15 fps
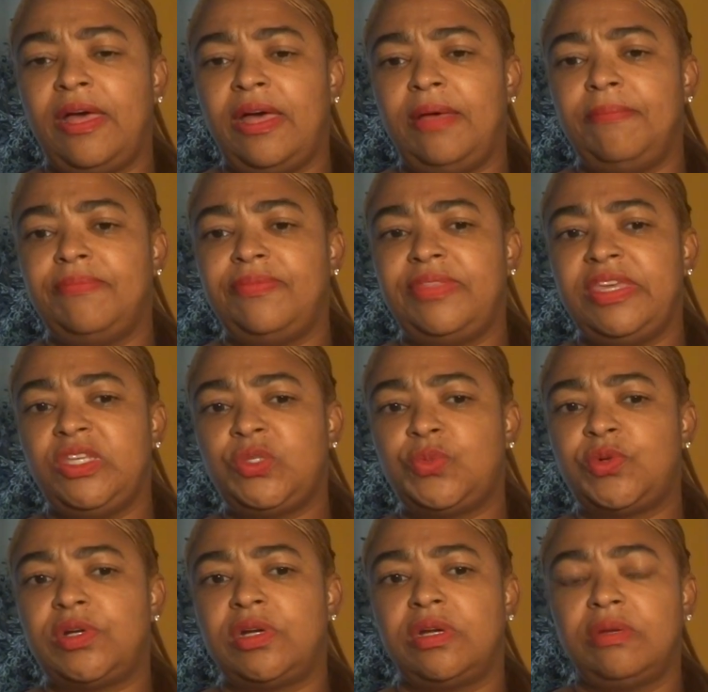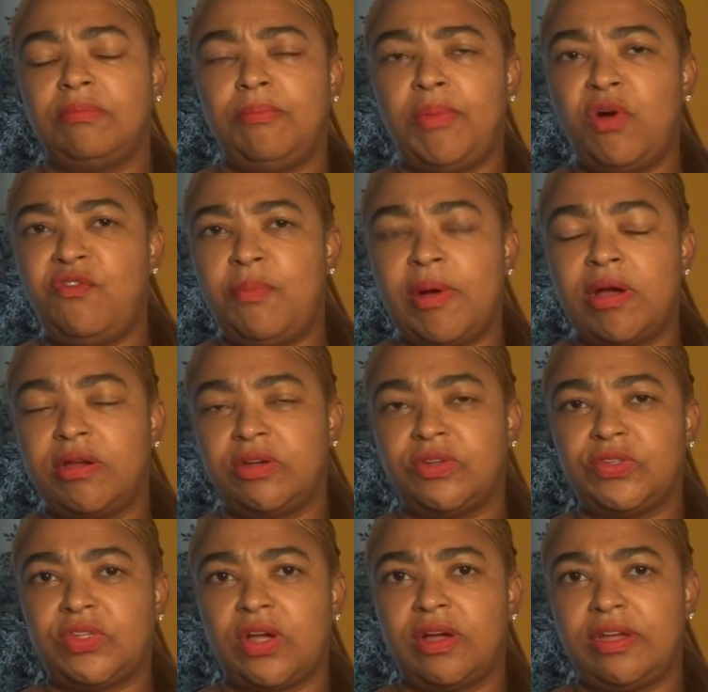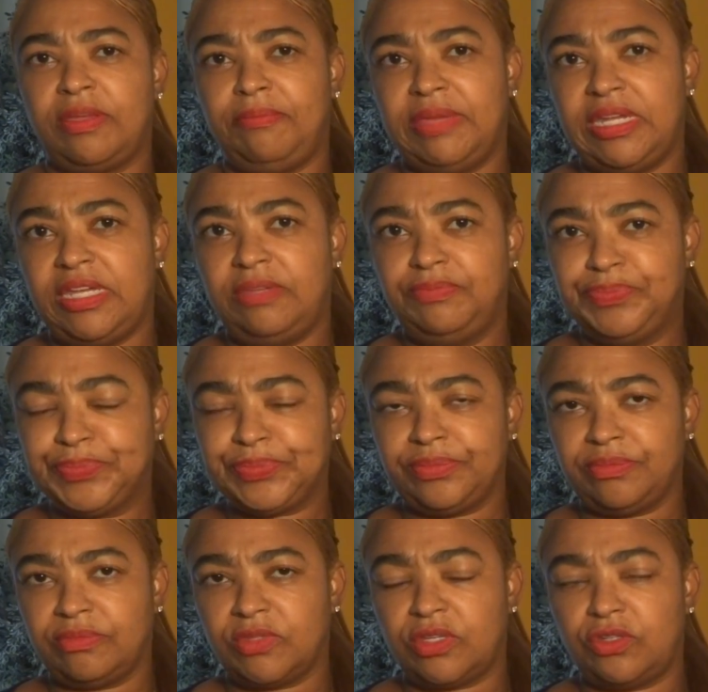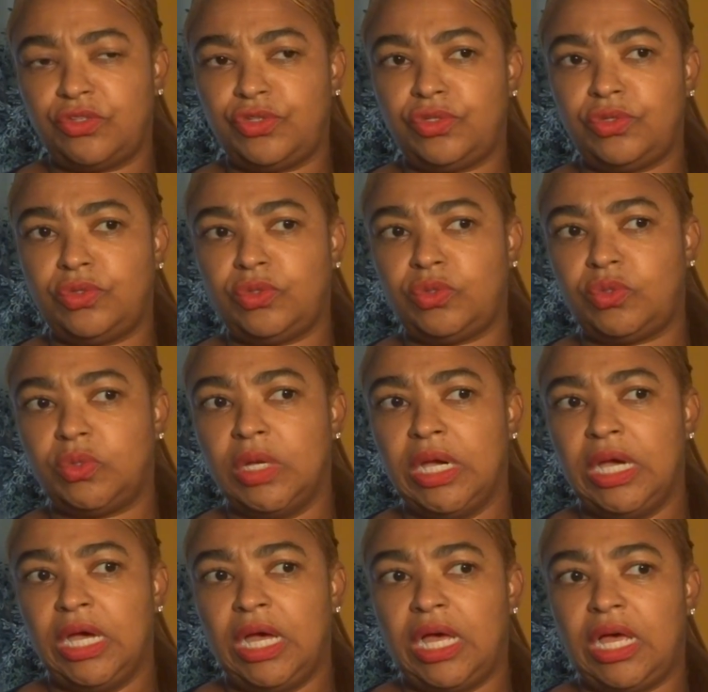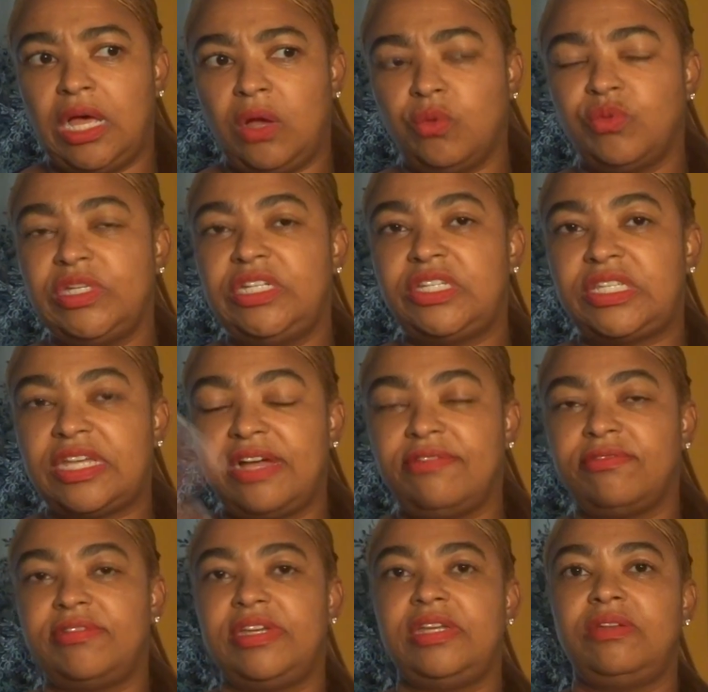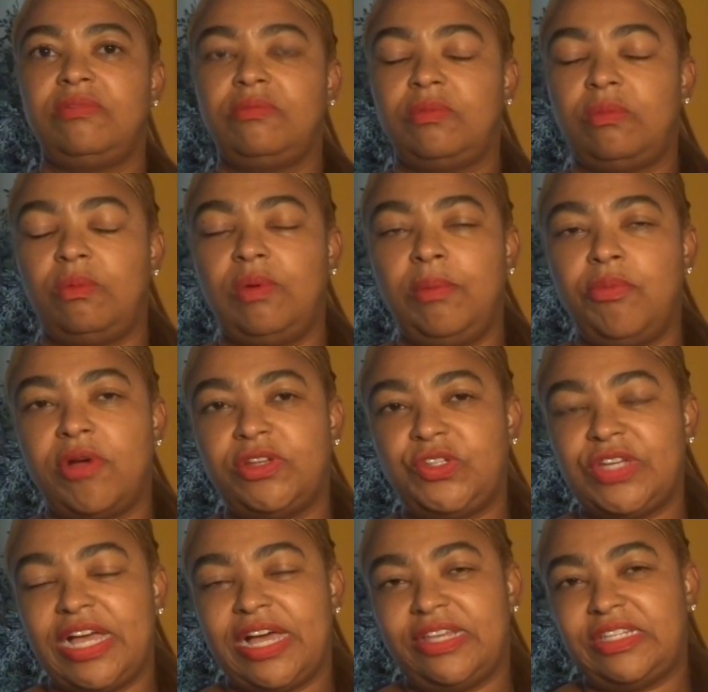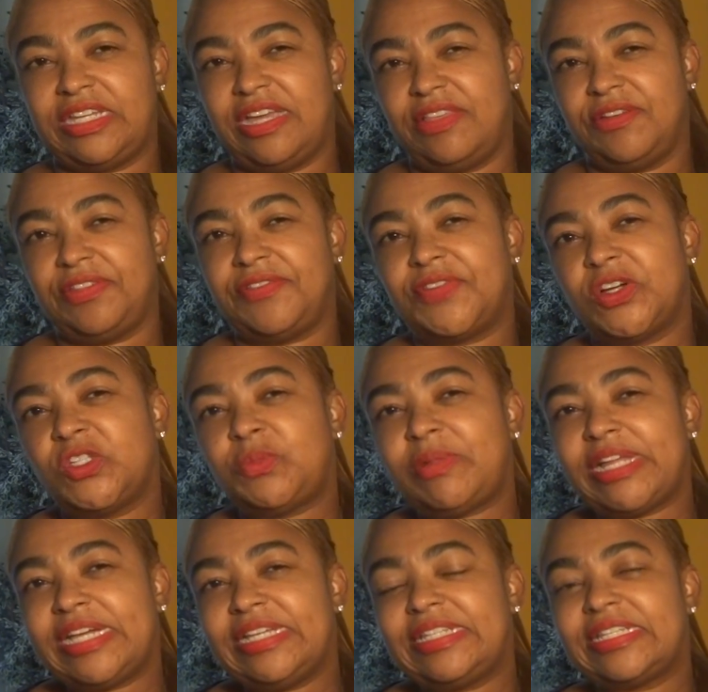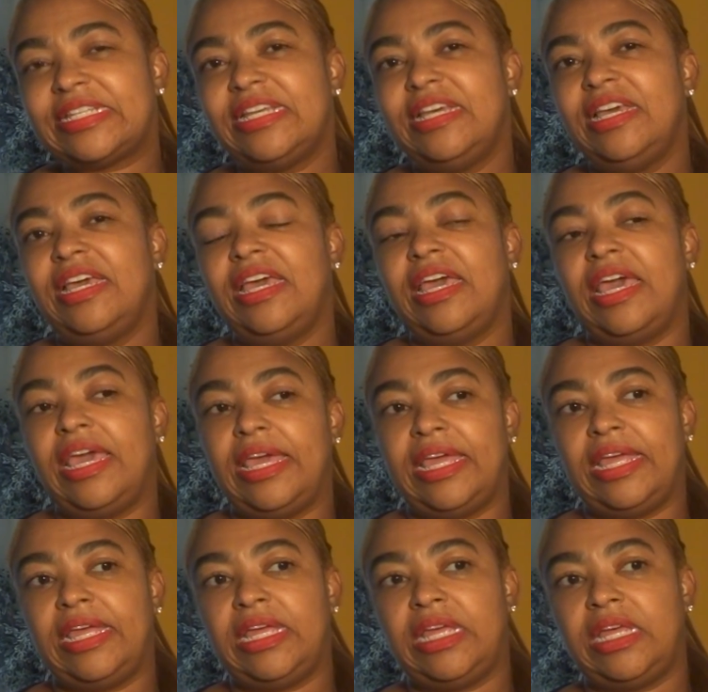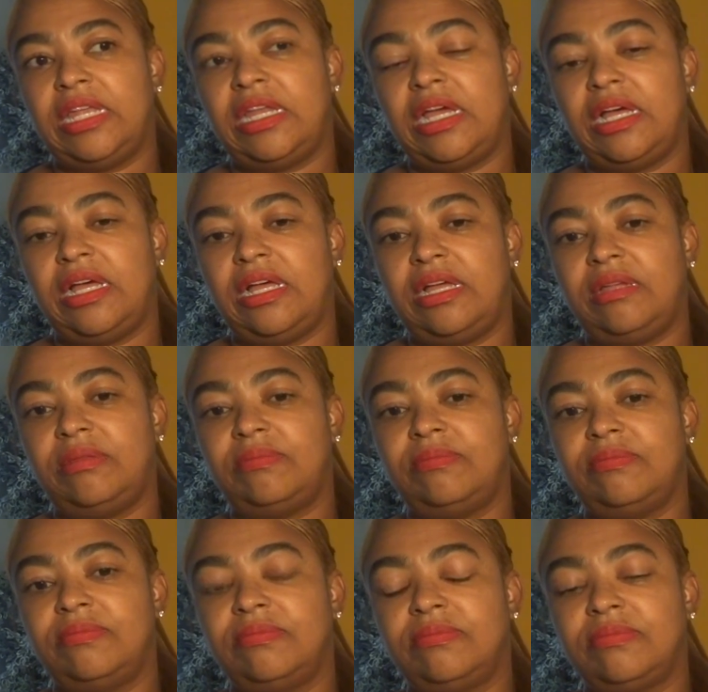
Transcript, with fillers: um, things where both partners are committed to uh, rediscovering what brought you guys together in the first place, and um,